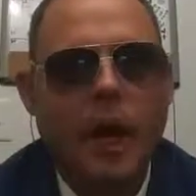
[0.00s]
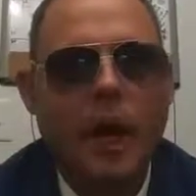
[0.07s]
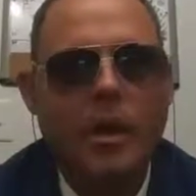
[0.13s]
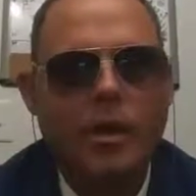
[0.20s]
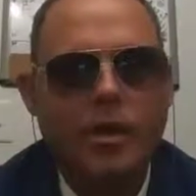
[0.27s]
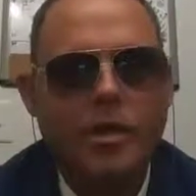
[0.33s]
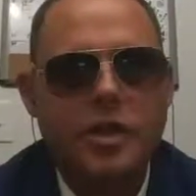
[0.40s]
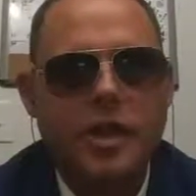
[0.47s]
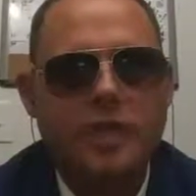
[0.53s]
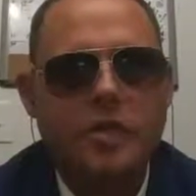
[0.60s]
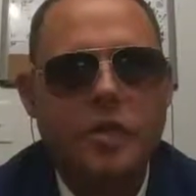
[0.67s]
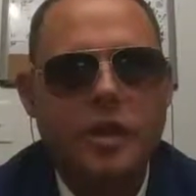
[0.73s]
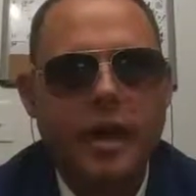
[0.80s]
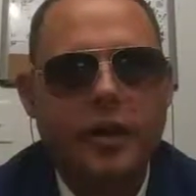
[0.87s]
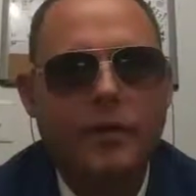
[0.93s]
I urge
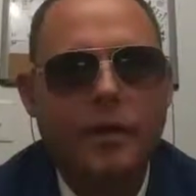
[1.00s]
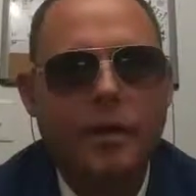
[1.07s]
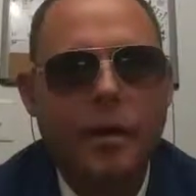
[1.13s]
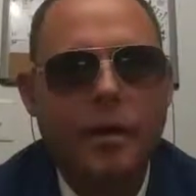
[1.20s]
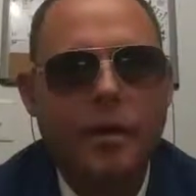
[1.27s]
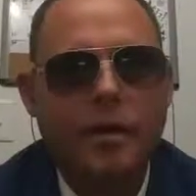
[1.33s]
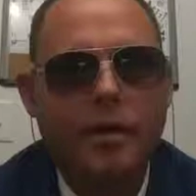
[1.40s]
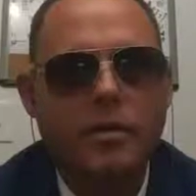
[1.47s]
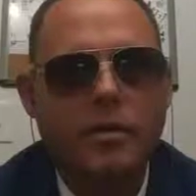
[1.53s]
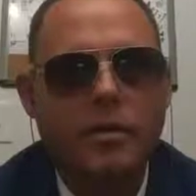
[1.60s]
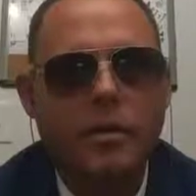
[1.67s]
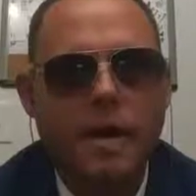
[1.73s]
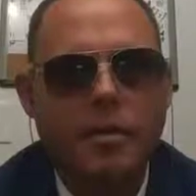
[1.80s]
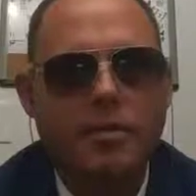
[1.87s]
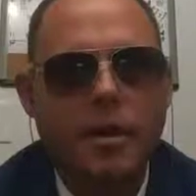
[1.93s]
everyone out there
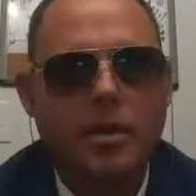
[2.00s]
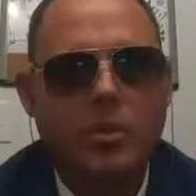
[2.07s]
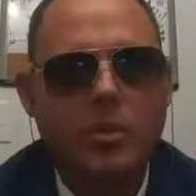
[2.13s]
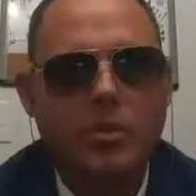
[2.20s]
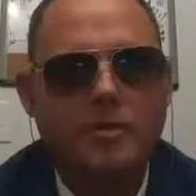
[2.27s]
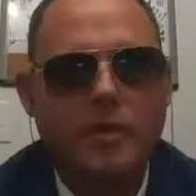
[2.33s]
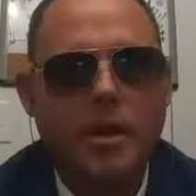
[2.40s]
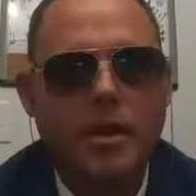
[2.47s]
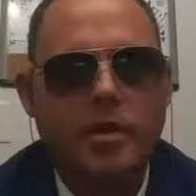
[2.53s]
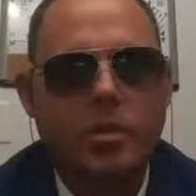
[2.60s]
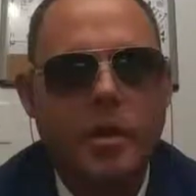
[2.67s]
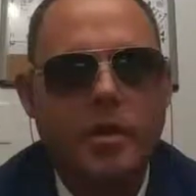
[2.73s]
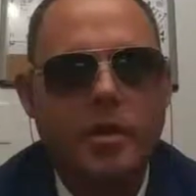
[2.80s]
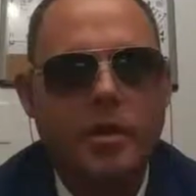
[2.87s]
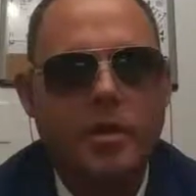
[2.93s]
to upload this
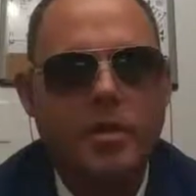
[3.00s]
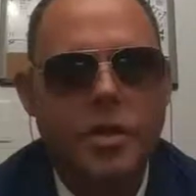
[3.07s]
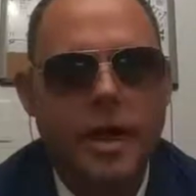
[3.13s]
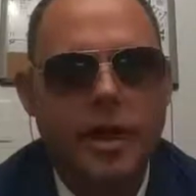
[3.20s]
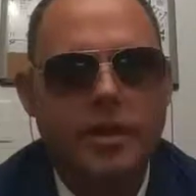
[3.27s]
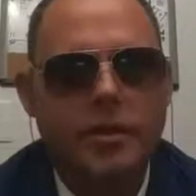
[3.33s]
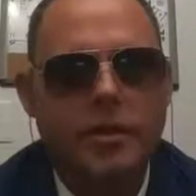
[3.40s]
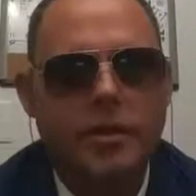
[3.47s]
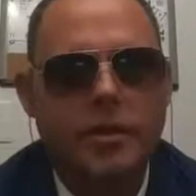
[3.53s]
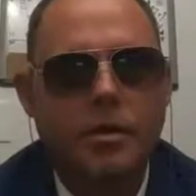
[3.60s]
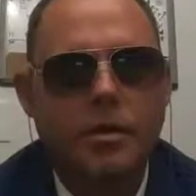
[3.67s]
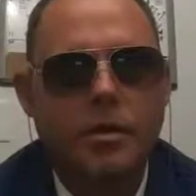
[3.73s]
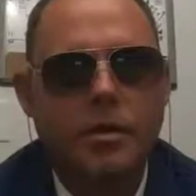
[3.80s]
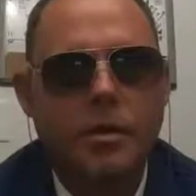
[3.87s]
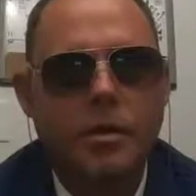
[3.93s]
video onto their channel
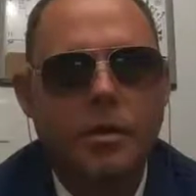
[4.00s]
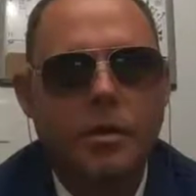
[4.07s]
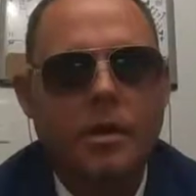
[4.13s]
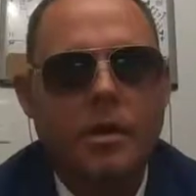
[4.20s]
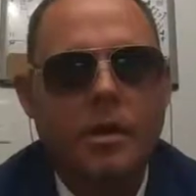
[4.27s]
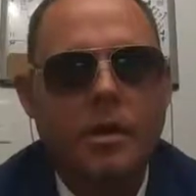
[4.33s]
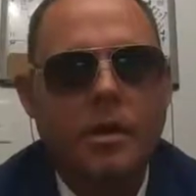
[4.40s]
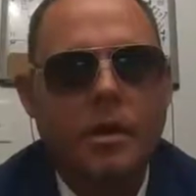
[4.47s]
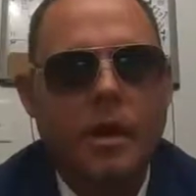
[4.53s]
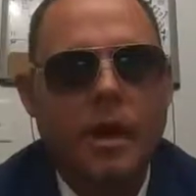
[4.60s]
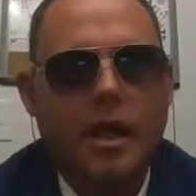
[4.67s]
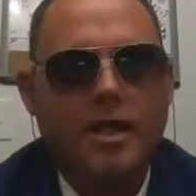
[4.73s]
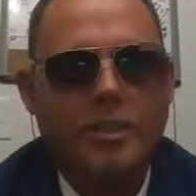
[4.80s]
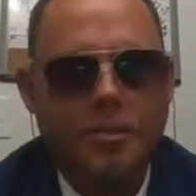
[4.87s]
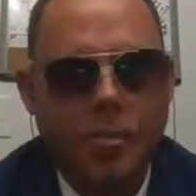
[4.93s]

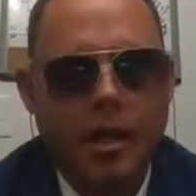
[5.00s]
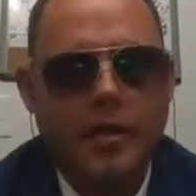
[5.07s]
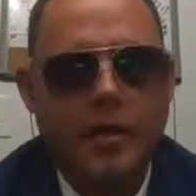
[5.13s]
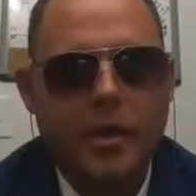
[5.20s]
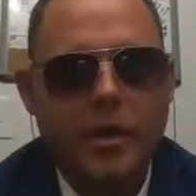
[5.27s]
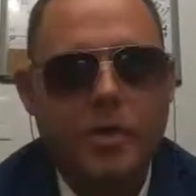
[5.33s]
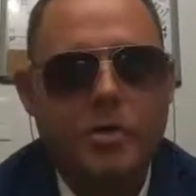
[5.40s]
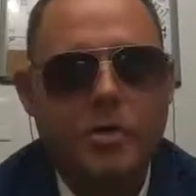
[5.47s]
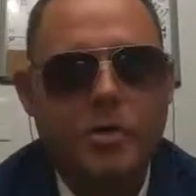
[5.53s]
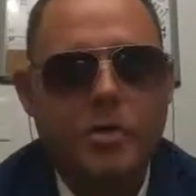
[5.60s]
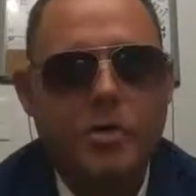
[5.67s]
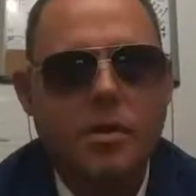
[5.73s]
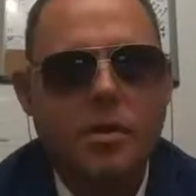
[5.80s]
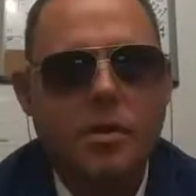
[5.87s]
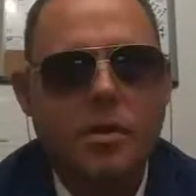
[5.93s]
and spread the
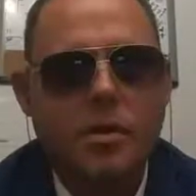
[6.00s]
news,